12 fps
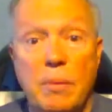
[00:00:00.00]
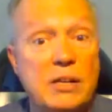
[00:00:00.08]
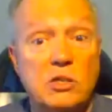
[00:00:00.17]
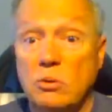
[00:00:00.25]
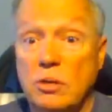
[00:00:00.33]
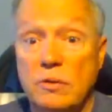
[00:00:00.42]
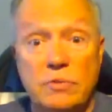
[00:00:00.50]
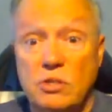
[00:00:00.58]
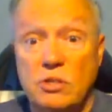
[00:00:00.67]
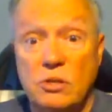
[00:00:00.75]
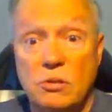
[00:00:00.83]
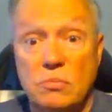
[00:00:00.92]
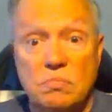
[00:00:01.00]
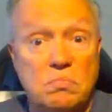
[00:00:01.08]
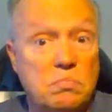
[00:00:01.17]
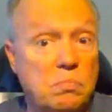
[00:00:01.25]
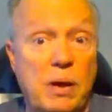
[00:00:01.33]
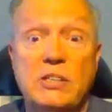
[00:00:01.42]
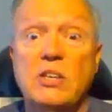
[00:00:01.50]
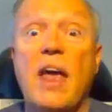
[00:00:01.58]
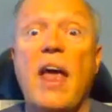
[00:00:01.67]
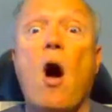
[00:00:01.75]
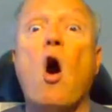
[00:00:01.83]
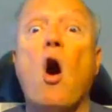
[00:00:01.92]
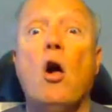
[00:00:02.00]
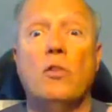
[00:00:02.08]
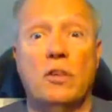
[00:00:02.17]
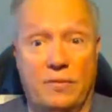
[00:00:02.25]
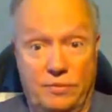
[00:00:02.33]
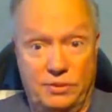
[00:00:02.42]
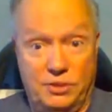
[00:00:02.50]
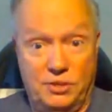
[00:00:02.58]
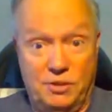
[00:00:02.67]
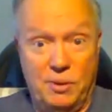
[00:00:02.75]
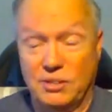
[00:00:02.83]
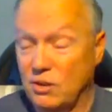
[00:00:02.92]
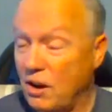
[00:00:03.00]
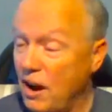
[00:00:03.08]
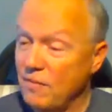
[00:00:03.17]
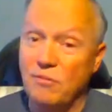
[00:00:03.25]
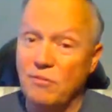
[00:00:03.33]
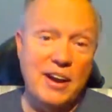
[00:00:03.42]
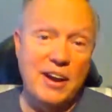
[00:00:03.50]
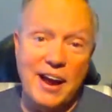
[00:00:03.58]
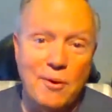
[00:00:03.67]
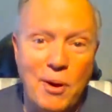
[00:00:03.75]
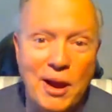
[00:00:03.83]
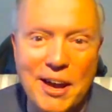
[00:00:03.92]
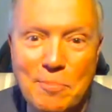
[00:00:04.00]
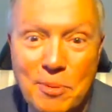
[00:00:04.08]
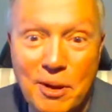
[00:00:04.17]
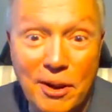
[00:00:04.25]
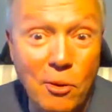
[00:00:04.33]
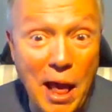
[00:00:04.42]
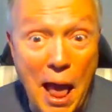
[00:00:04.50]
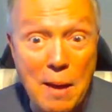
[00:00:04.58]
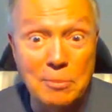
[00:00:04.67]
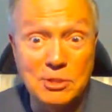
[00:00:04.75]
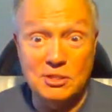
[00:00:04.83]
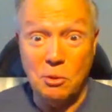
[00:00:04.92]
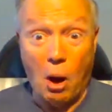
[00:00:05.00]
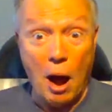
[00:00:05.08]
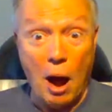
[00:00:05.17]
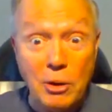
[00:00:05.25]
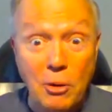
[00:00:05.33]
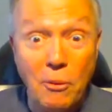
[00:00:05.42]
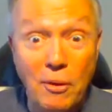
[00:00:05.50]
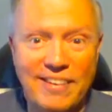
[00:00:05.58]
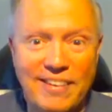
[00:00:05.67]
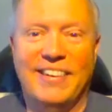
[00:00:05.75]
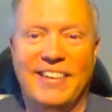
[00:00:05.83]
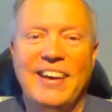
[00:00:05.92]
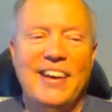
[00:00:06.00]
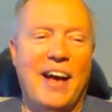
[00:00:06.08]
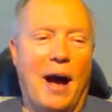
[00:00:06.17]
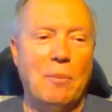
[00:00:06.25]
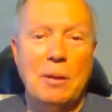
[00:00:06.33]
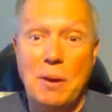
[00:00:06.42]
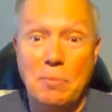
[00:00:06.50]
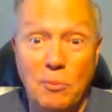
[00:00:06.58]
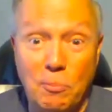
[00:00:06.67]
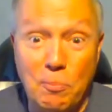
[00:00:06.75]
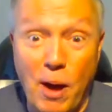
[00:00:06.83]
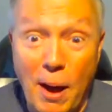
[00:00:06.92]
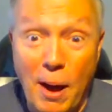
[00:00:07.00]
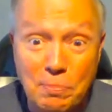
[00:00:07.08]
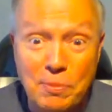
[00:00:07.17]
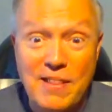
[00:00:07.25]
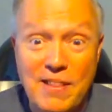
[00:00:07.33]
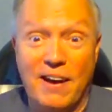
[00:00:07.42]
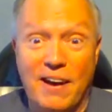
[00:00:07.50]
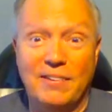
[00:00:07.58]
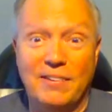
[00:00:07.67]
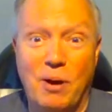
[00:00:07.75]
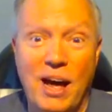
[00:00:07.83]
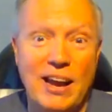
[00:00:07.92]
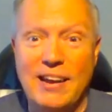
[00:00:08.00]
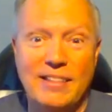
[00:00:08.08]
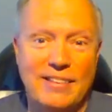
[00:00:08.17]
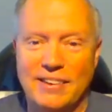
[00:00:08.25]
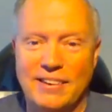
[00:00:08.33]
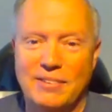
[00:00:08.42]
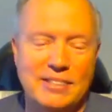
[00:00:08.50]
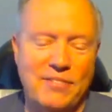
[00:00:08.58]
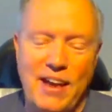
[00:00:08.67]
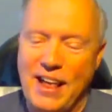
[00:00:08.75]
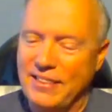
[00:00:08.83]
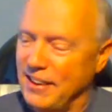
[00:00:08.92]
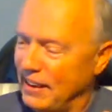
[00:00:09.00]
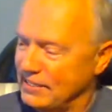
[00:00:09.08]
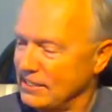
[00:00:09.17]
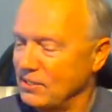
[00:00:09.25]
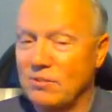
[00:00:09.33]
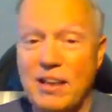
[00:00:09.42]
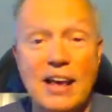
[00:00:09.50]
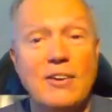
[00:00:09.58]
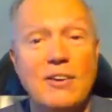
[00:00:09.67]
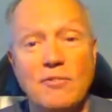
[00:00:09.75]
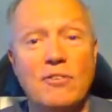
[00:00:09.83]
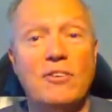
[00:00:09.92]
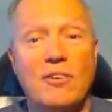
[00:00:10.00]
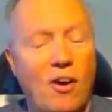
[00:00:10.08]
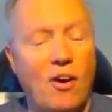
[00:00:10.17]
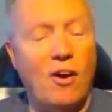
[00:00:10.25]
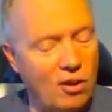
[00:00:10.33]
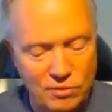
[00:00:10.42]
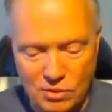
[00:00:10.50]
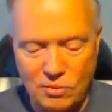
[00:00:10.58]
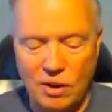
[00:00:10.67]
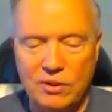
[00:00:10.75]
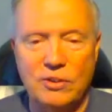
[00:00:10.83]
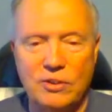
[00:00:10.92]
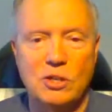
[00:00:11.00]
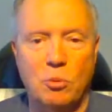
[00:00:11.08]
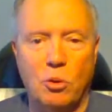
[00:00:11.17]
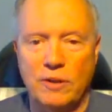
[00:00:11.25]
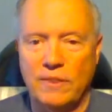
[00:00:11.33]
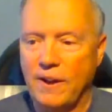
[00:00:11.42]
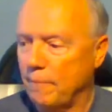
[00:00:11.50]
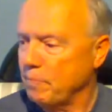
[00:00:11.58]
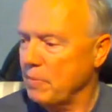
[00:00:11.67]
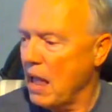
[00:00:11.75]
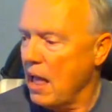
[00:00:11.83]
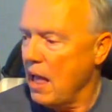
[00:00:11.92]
makes no difference to you. It makes all the difference to me. So every day I wake up and I go to Amazon and say, well, how am I doing? How many people popped in there and bought anything? That's fantastic. So thank you for all of you on your support there.